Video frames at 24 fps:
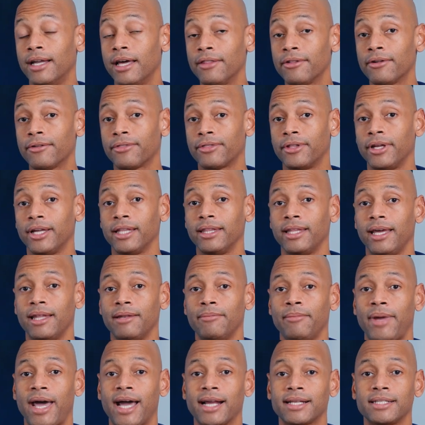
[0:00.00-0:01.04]
another thing
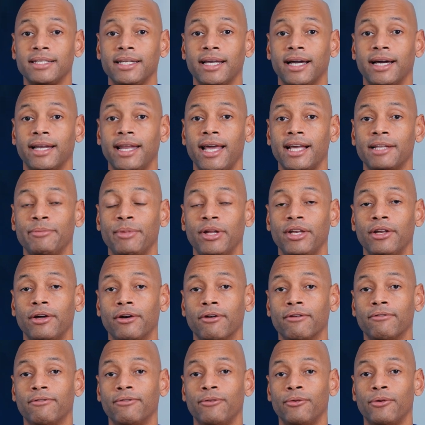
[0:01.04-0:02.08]
that Maxeon had been
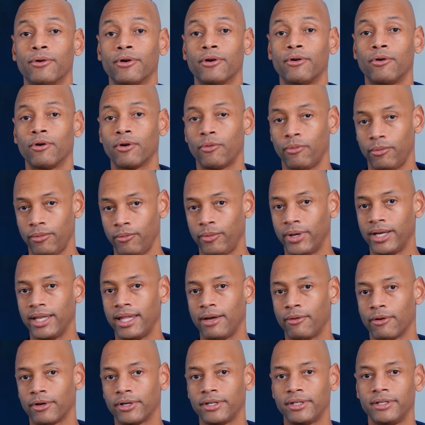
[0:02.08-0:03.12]
known for, or when
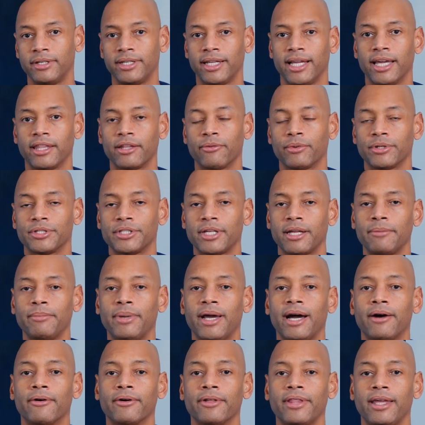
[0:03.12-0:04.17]
they were together with
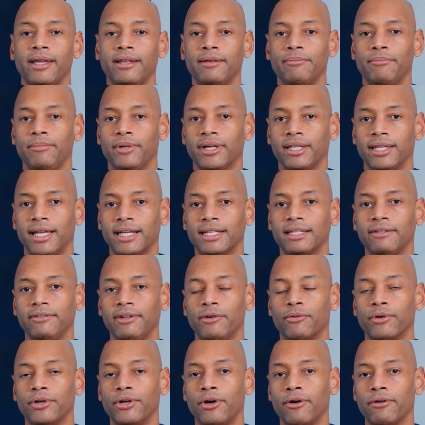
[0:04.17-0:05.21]
SunPower, they collectively
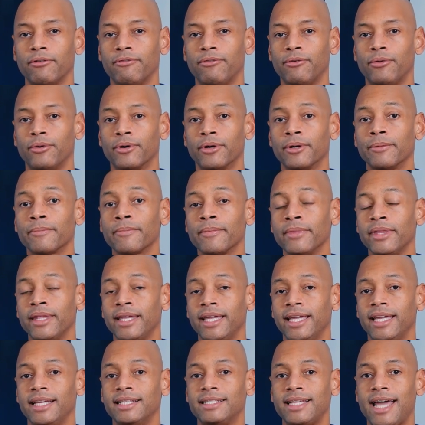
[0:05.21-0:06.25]
were known for,
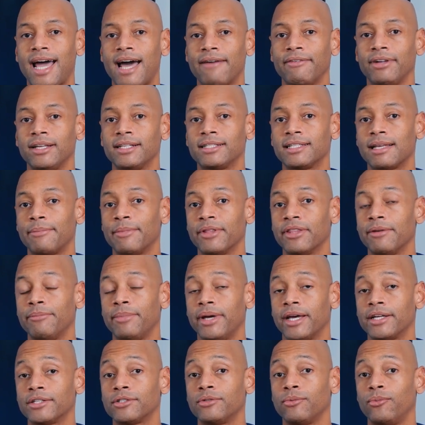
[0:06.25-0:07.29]
is having some of the
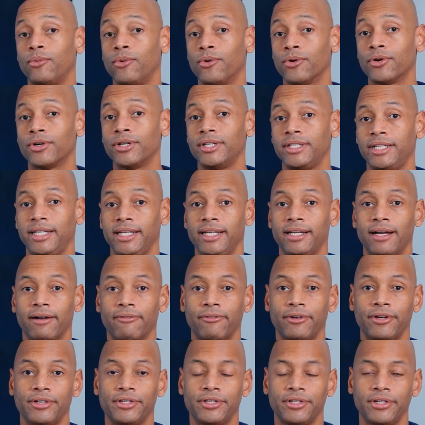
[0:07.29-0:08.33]
best warranty
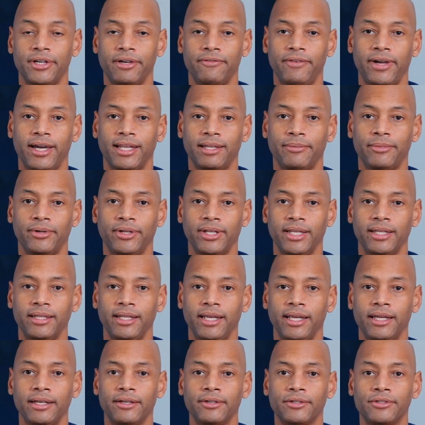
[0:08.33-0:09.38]
coverage available in
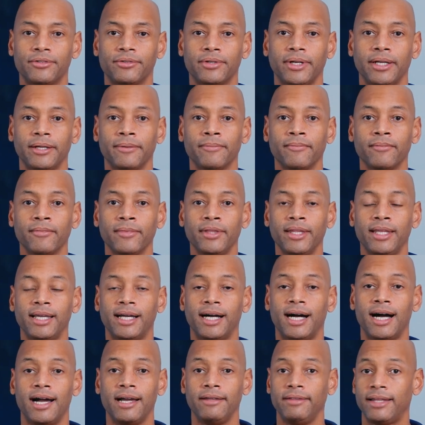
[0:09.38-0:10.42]
the industry.
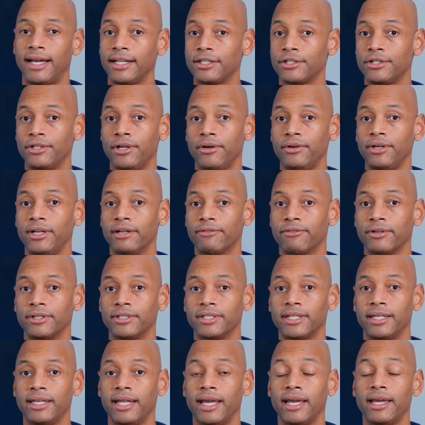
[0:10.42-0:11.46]
Uh, and that's no different
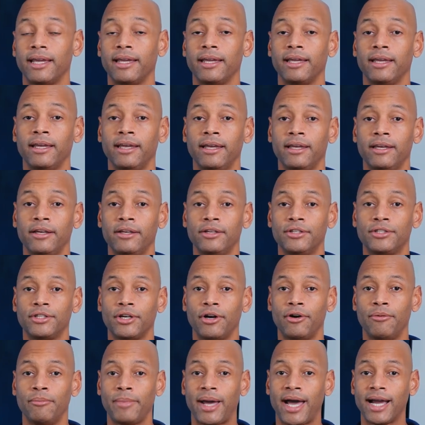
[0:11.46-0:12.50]
today.
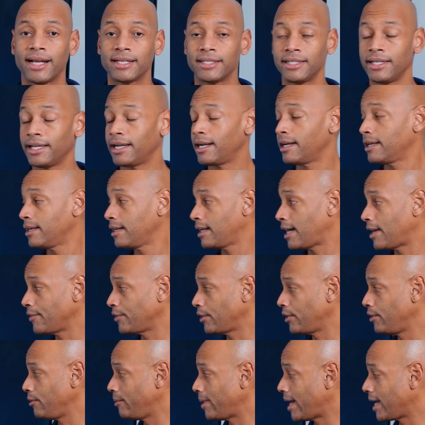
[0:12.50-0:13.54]
So Maxeon, on
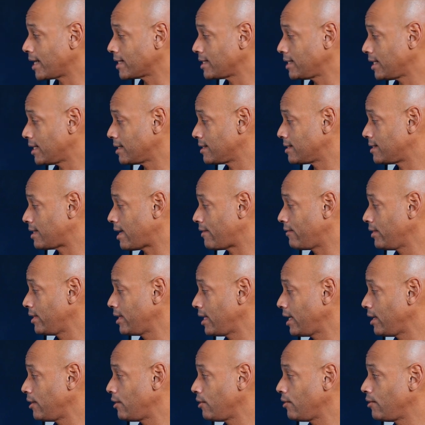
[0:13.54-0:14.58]
the new Maxeon seven,
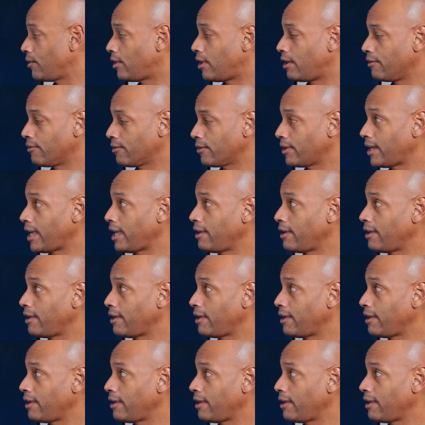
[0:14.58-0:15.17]
they do offer